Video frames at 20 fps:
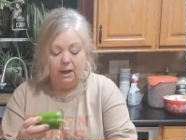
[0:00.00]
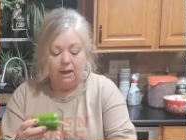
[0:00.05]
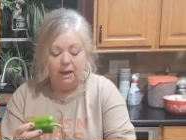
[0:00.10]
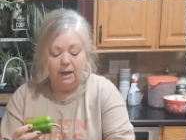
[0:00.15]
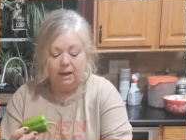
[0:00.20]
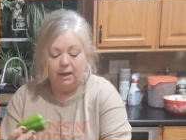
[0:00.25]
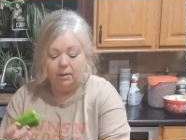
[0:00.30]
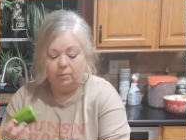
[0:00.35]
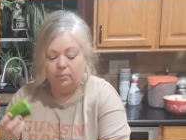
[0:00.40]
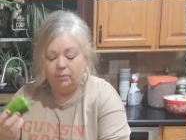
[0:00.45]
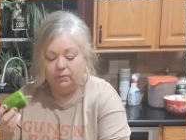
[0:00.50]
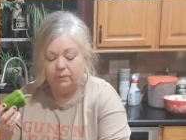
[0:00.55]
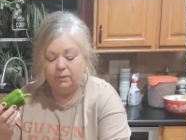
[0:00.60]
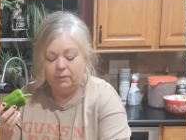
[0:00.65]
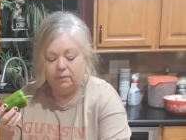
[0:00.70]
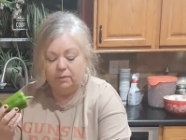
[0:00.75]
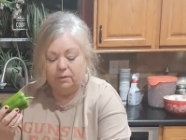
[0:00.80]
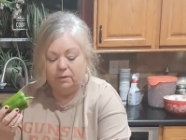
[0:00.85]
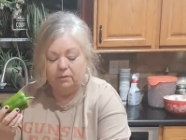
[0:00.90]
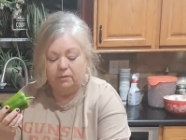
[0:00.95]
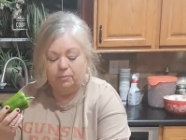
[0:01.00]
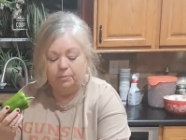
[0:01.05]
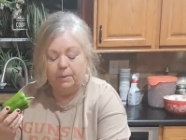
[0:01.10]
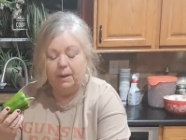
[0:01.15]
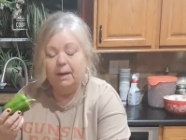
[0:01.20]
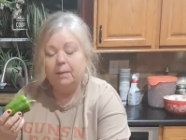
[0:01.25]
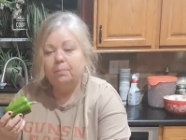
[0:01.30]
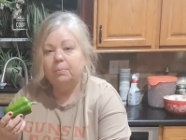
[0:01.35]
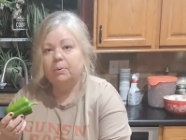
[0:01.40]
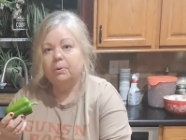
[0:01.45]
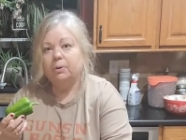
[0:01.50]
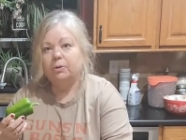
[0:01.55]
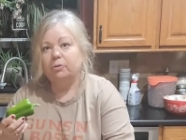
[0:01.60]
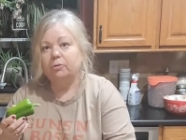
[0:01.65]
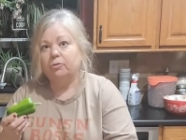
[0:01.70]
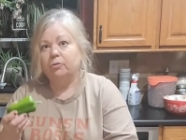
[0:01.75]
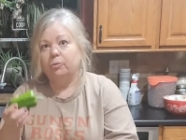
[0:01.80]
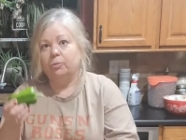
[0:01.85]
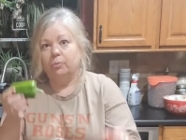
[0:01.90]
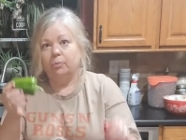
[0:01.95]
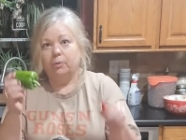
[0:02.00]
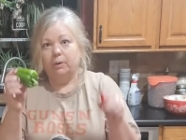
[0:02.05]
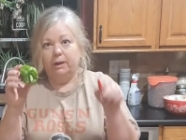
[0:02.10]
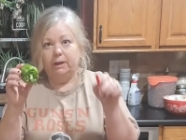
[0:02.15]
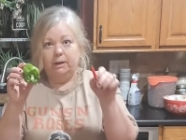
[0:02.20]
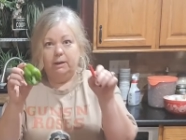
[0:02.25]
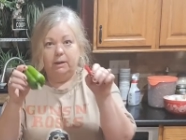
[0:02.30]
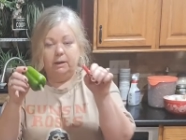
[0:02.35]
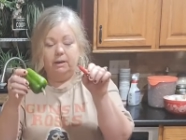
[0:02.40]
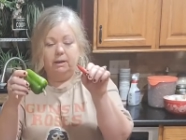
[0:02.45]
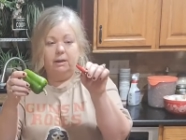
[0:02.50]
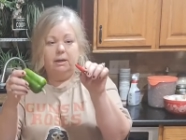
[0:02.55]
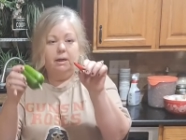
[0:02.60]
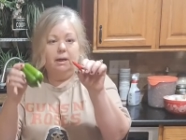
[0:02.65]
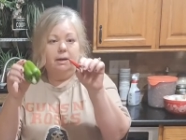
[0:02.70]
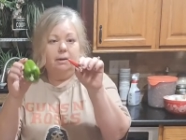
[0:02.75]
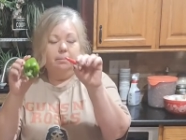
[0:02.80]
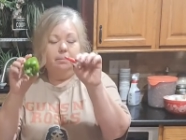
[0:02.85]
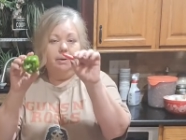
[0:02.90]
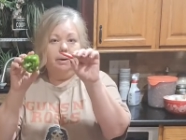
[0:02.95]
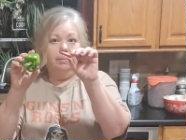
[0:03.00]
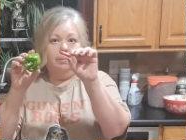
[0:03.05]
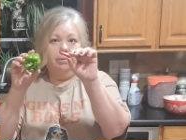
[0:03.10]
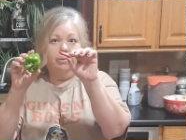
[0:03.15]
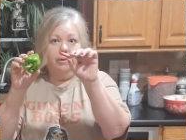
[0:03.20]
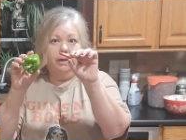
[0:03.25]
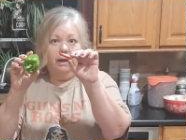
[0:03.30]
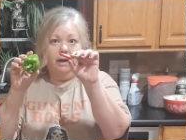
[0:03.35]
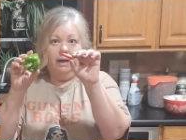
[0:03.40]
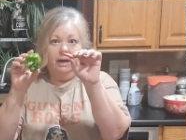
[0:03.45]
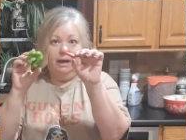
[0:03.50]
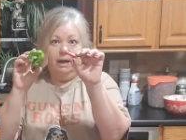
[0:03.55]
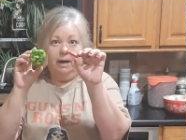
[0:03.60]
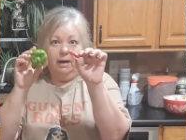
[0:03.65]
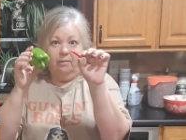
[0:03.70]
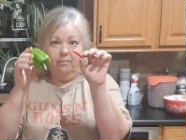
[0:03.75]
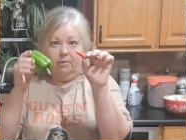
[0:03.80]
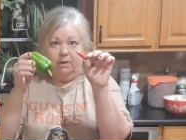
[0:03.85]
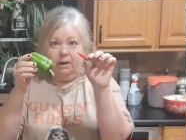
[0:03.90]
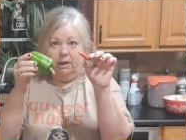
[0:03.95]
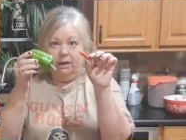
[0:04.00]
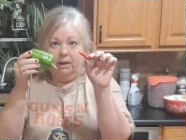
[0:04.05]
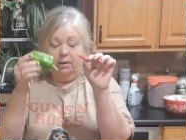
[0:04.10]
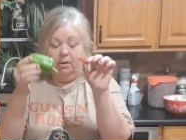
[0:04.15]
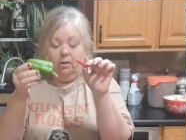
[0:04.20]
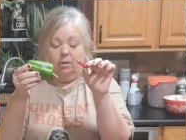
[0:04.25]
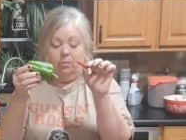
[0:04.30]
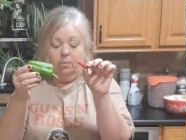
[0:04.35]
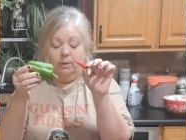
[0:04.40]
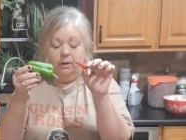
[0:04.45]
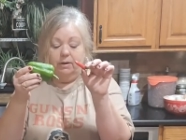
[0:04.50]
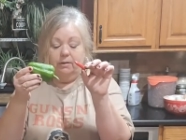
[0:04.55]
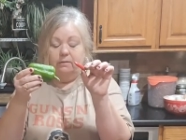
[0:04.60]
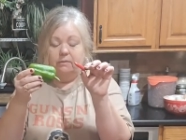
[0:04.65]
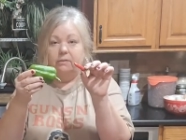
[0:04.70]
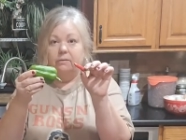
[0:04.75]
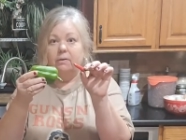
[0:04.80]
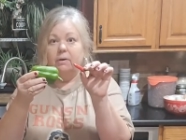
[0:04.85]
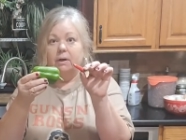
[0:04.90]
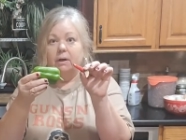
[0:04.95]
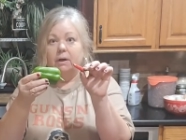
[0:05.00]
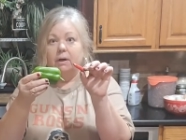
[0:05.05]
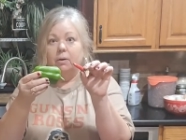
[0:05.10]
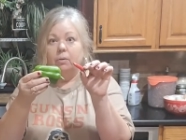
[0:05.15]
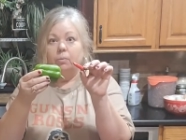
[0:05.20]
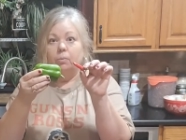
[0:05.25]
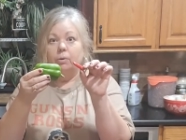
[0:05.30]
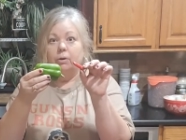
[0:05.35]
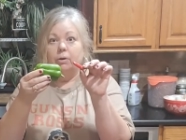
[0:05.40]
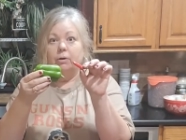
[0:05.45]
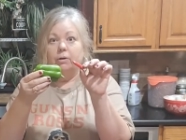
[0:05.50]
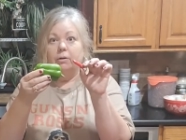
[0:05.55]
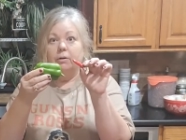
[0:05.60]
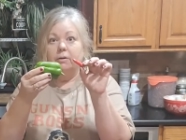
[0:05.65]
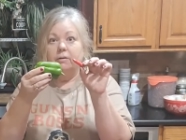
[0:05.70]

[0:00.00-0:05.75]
And with these peppers, like any kind of pepper that I have, I always will